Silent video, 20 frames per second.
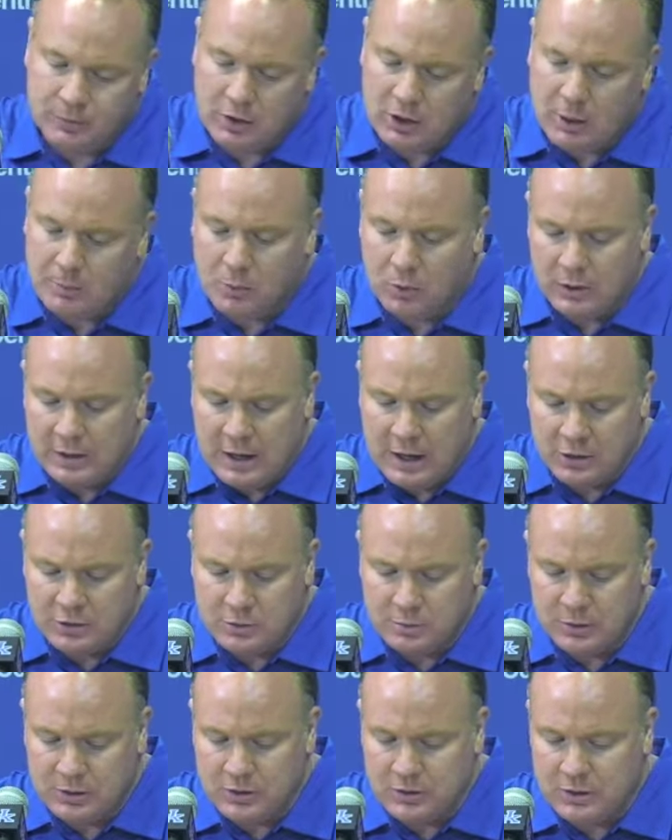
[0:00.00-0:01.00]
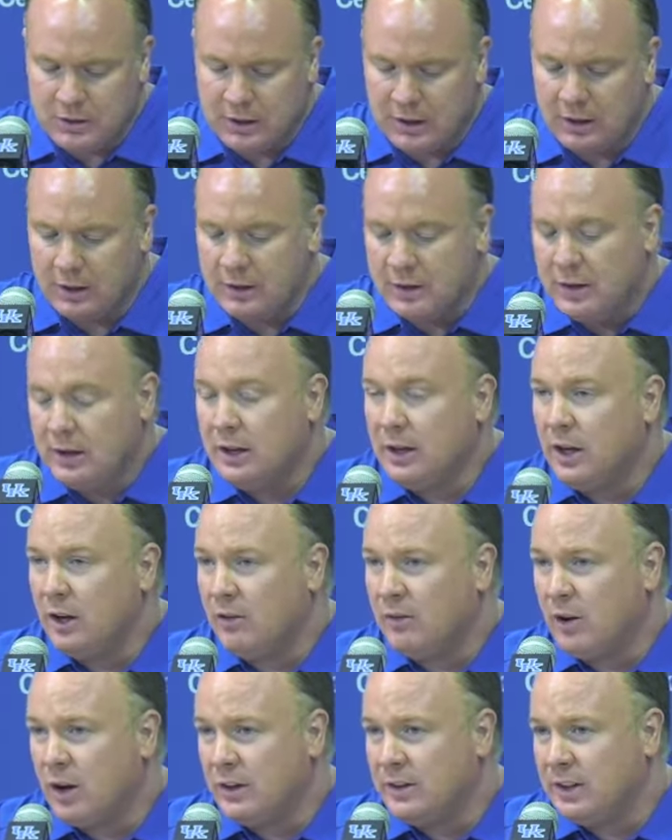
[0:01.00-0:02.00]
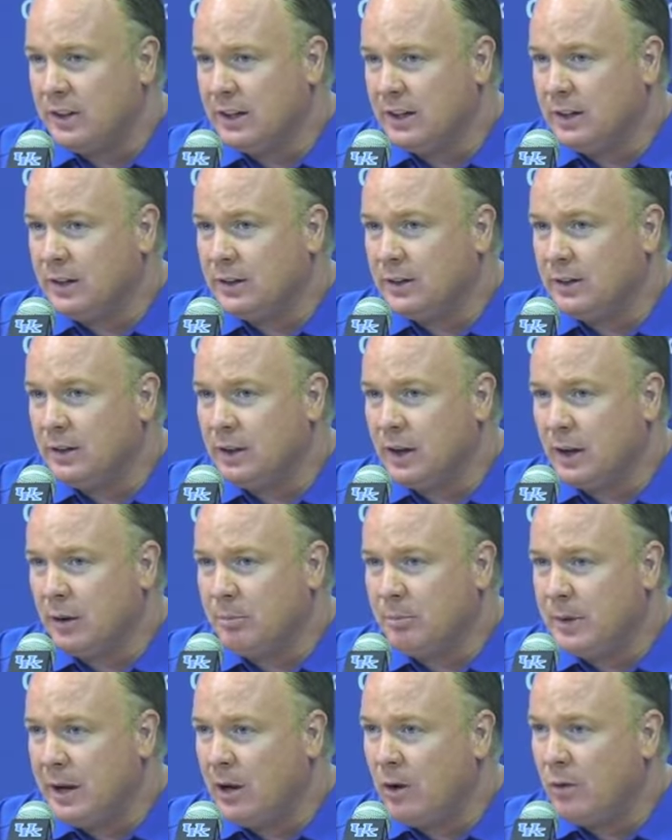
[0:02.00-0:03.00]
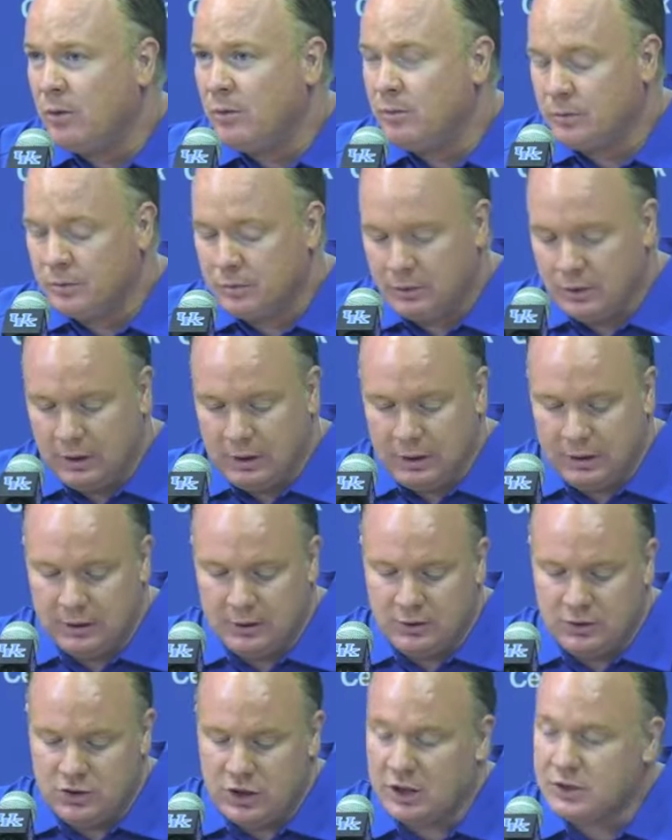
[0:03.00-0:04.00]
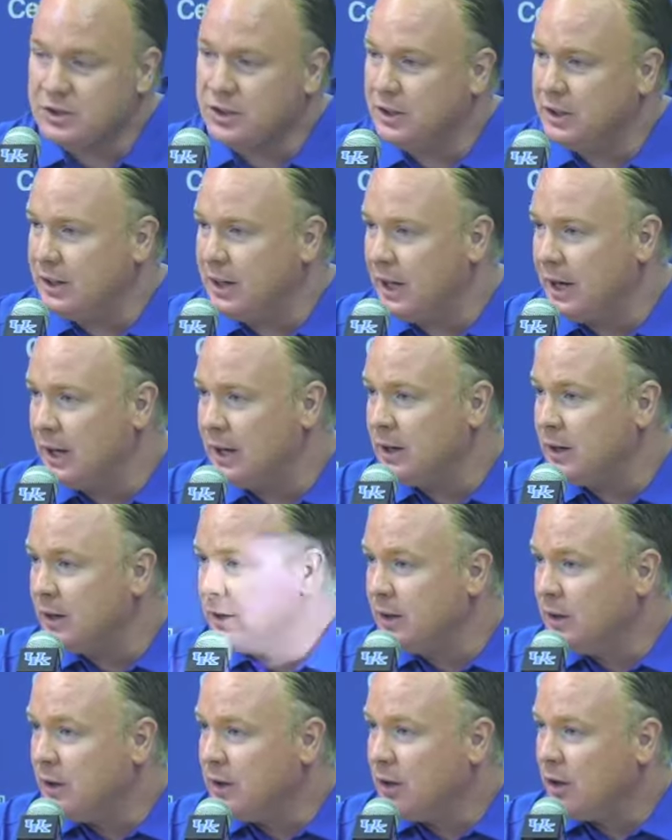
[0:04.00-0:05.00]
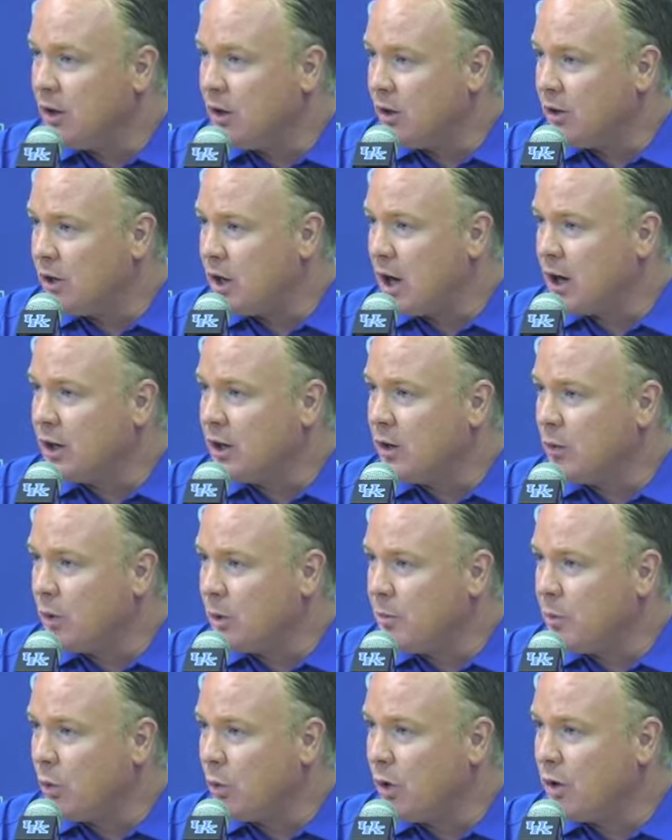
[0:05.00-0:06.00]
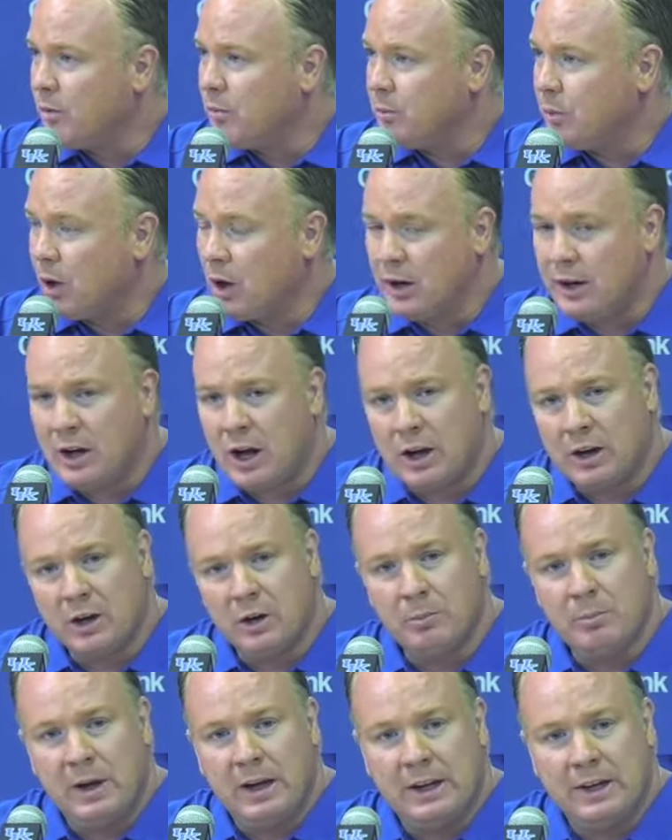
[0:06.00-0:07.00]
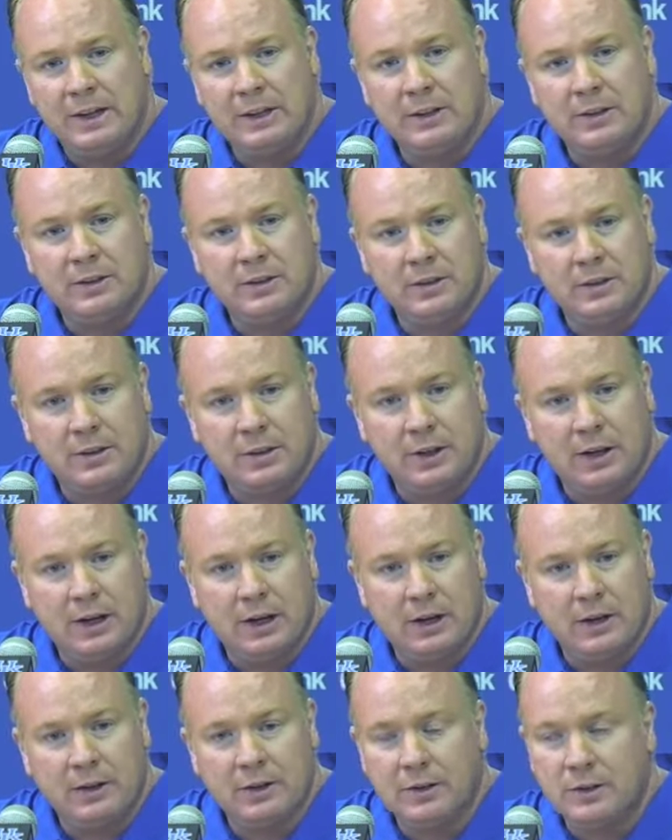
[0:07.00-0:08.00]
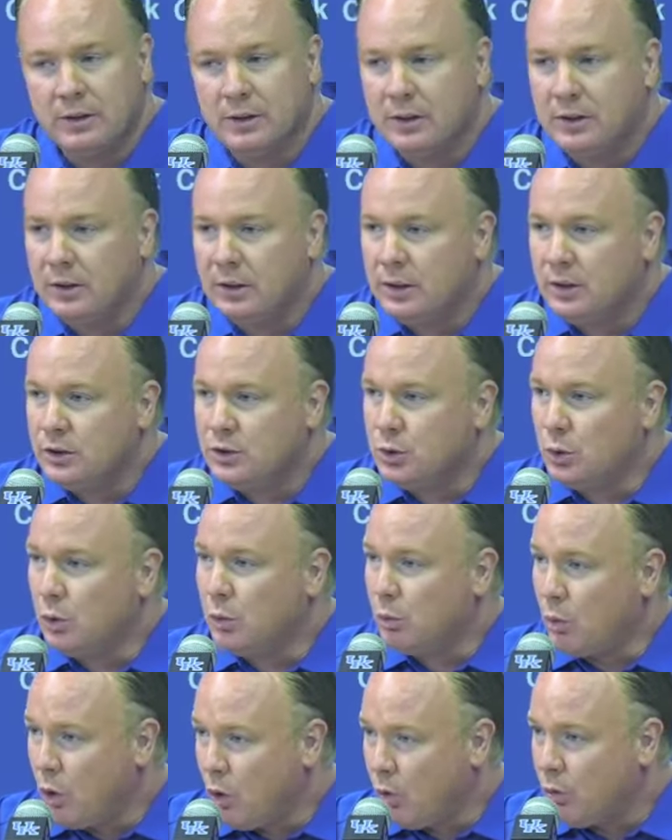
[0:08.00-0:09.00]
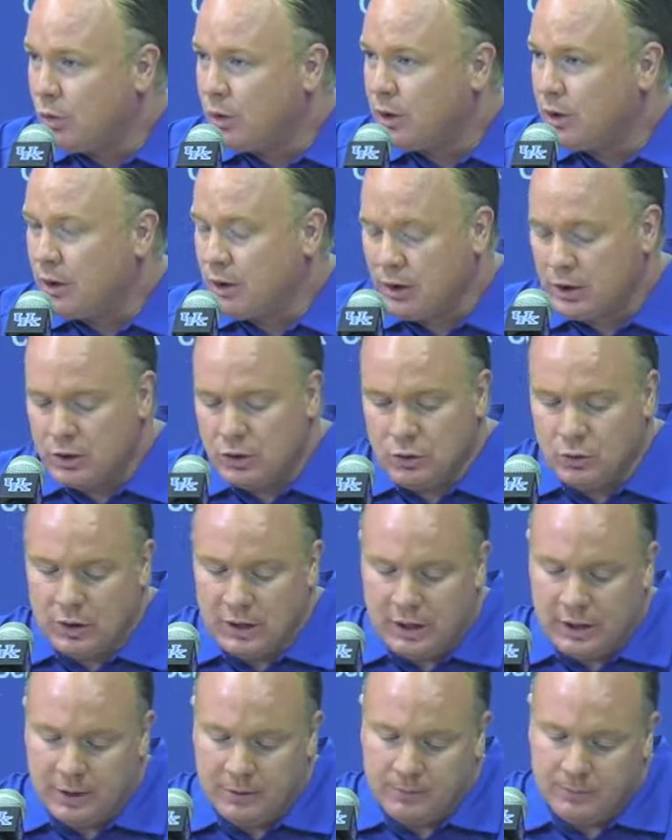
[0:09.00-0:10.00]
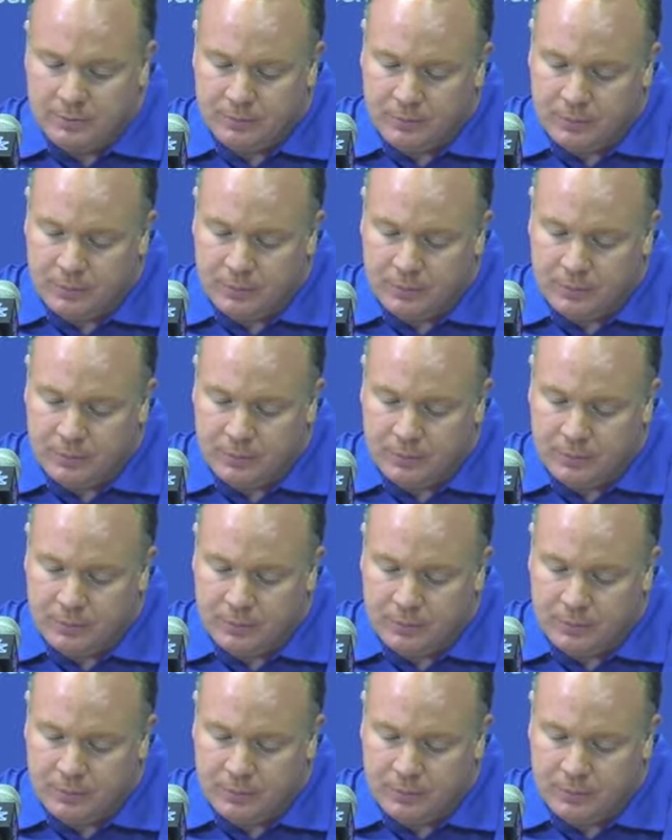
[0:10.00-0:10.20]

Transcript: Couple announcements. Elvante Bell and Justin Day are not going to report and probably not going to make it to enroll here at UK.